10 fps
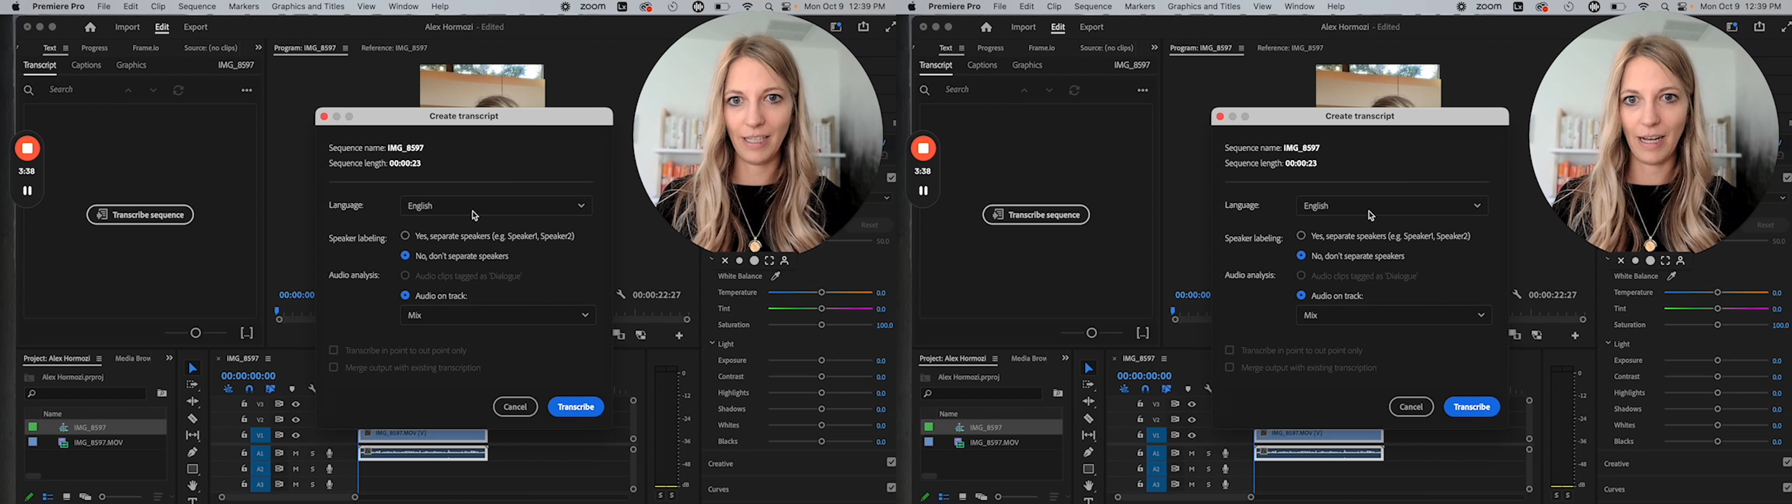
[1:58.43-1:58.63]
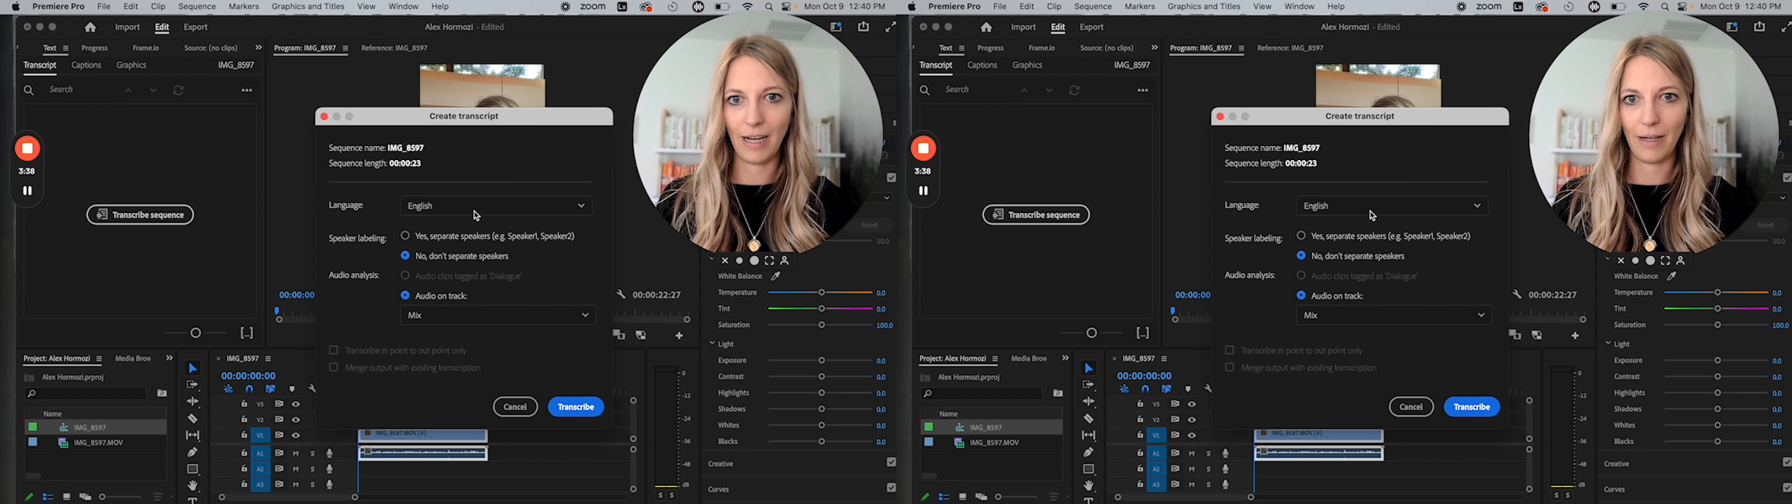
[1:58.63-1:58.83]

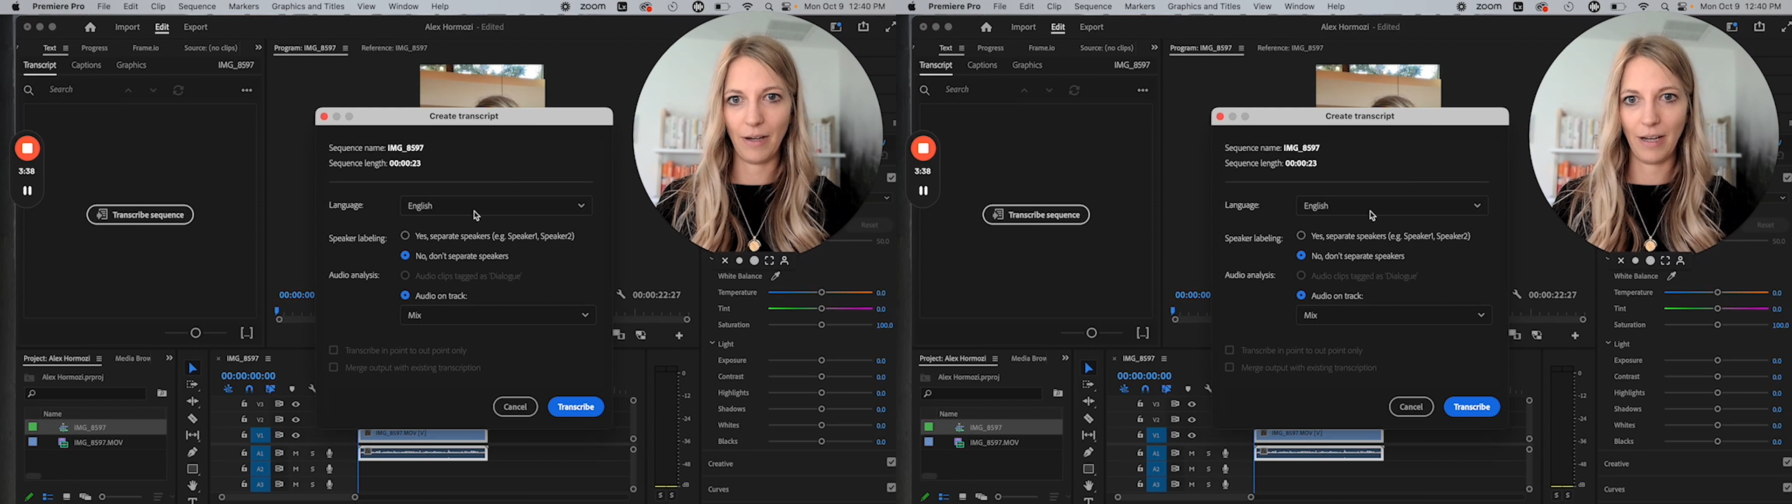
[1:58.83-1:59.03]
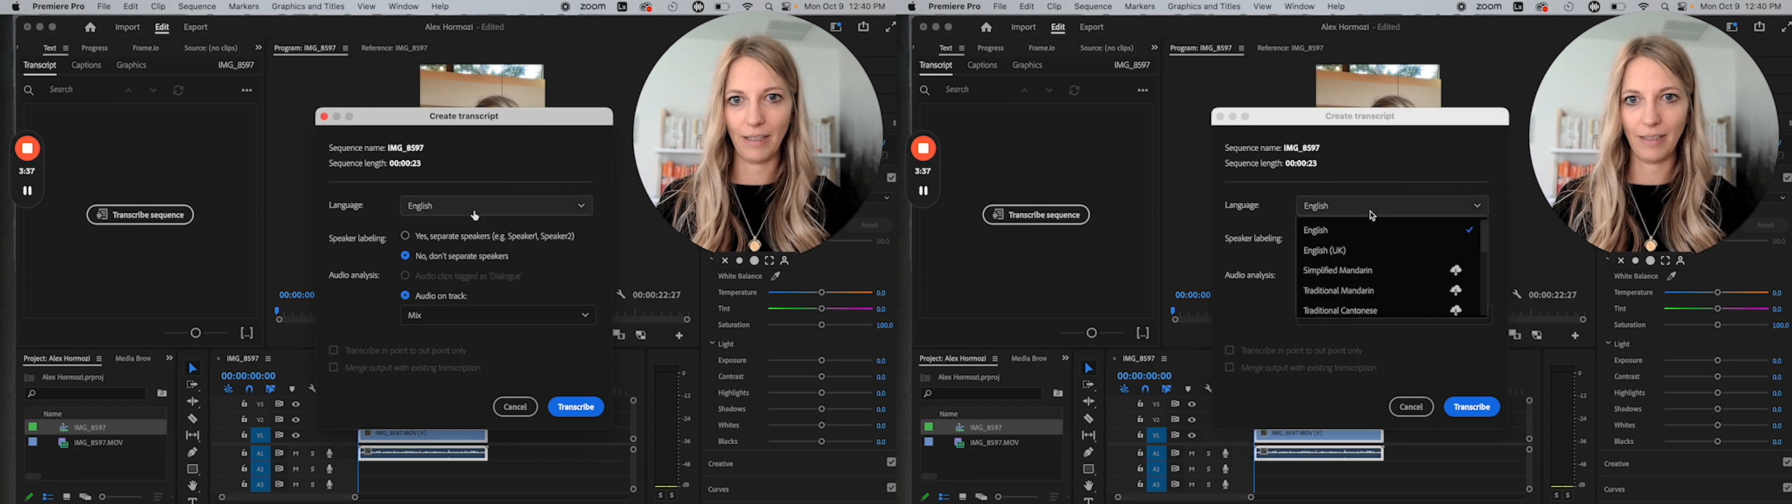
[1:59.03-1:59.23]

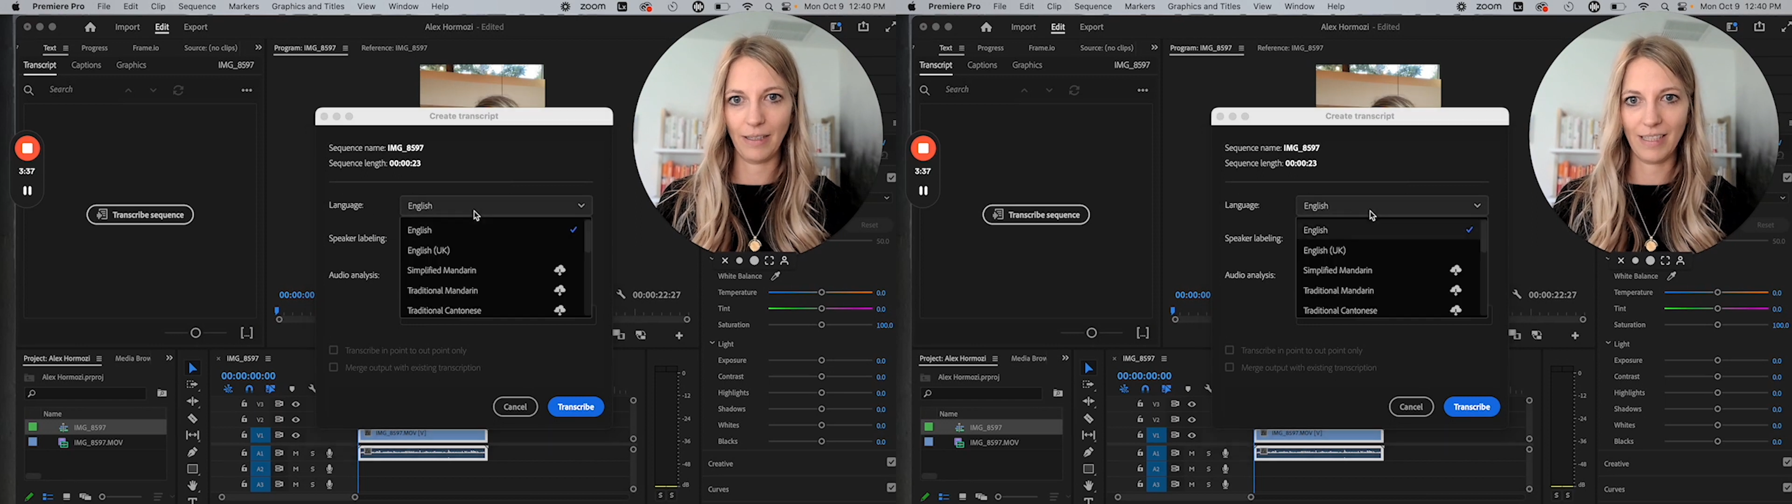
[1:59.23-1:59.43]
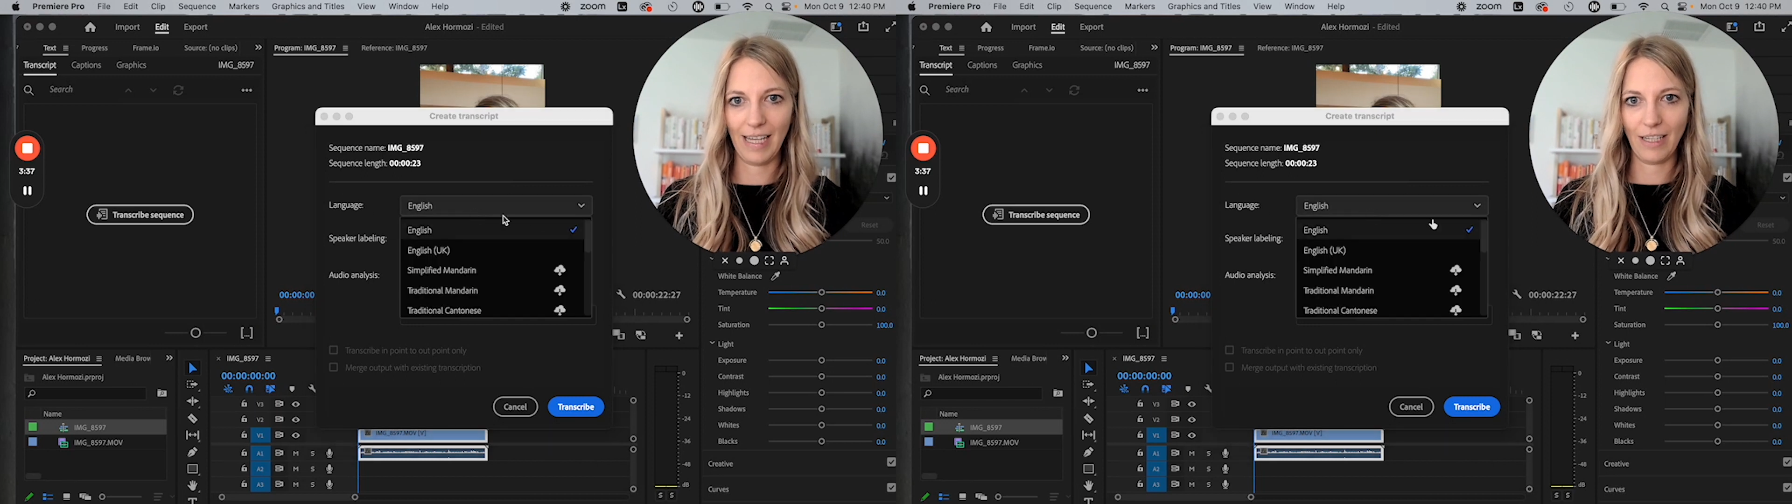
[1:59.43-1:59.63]
You can
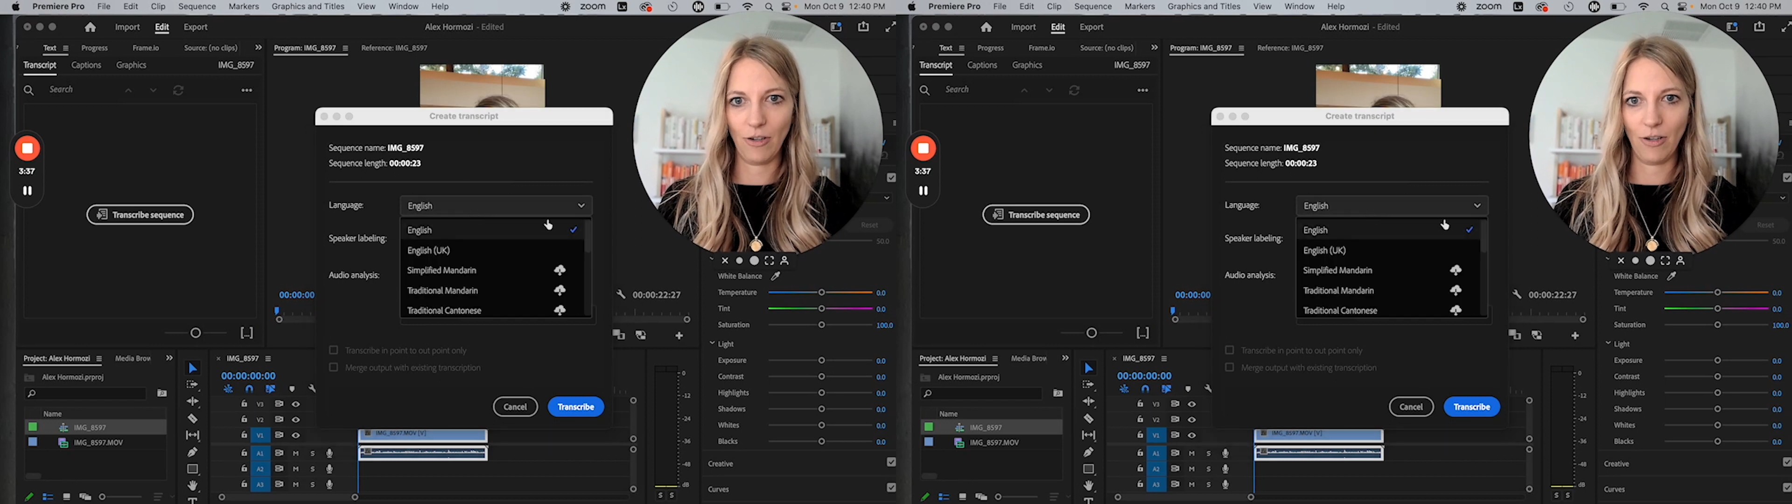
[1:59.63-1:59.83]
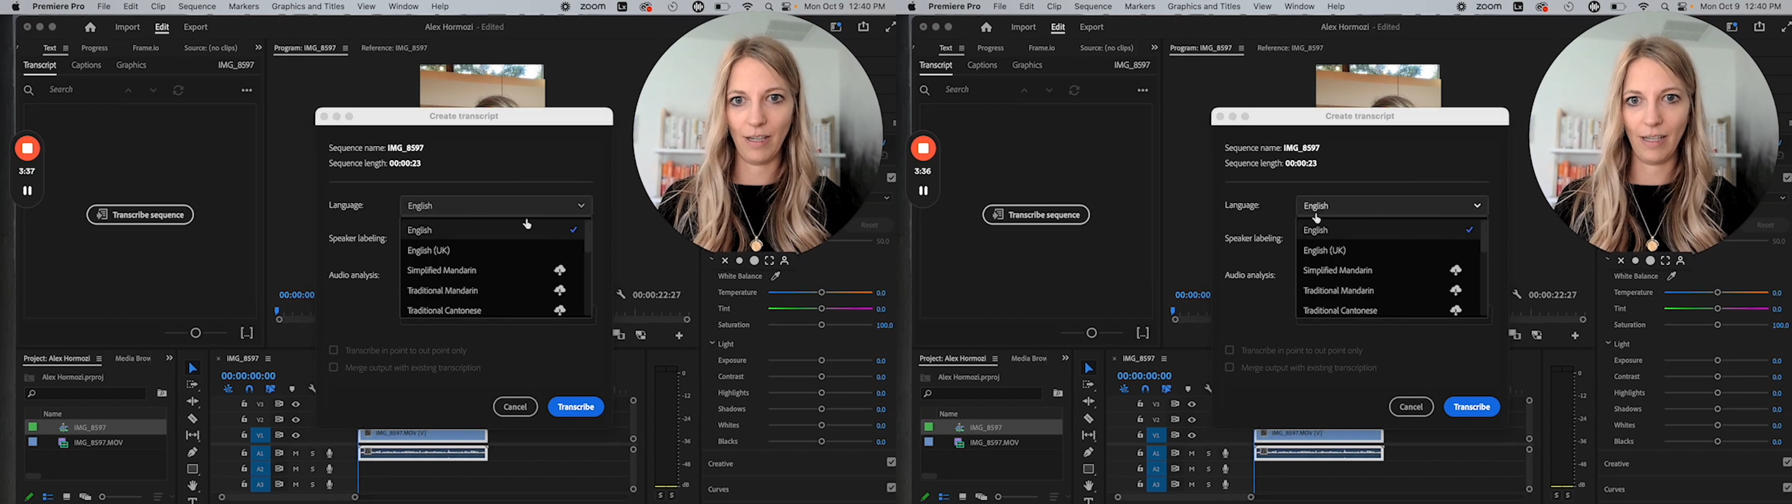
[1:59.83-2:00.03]
select
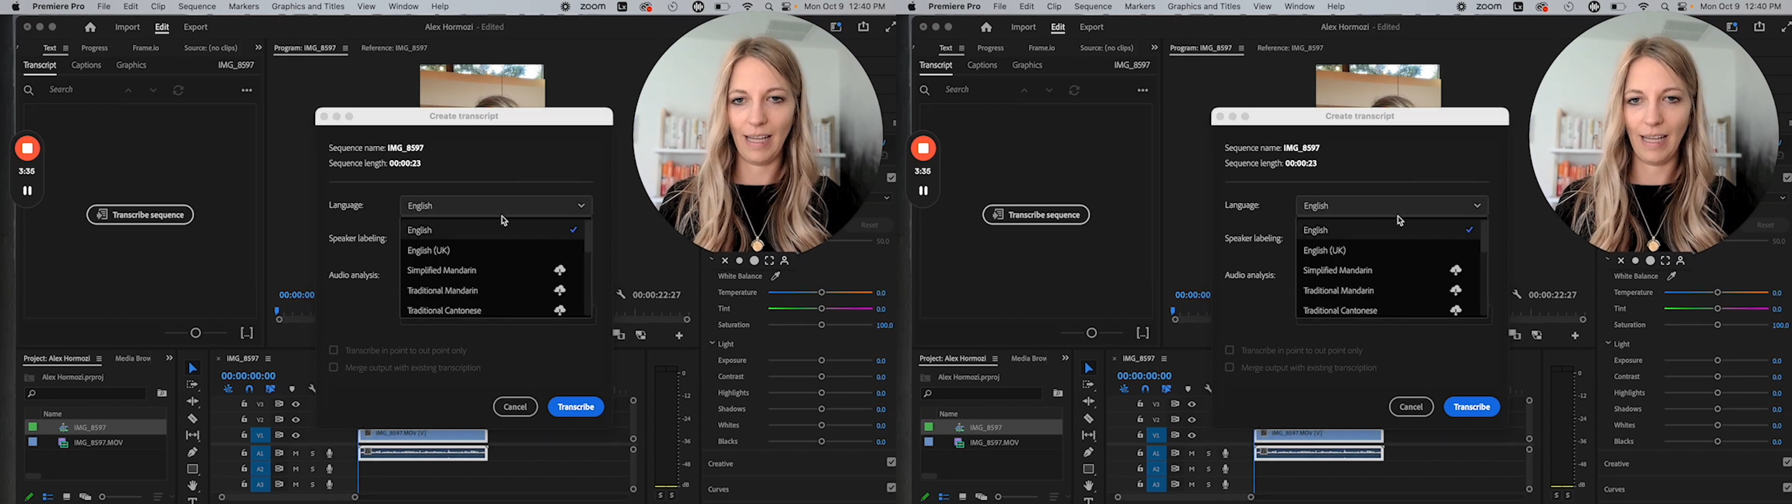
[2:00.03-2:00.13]
your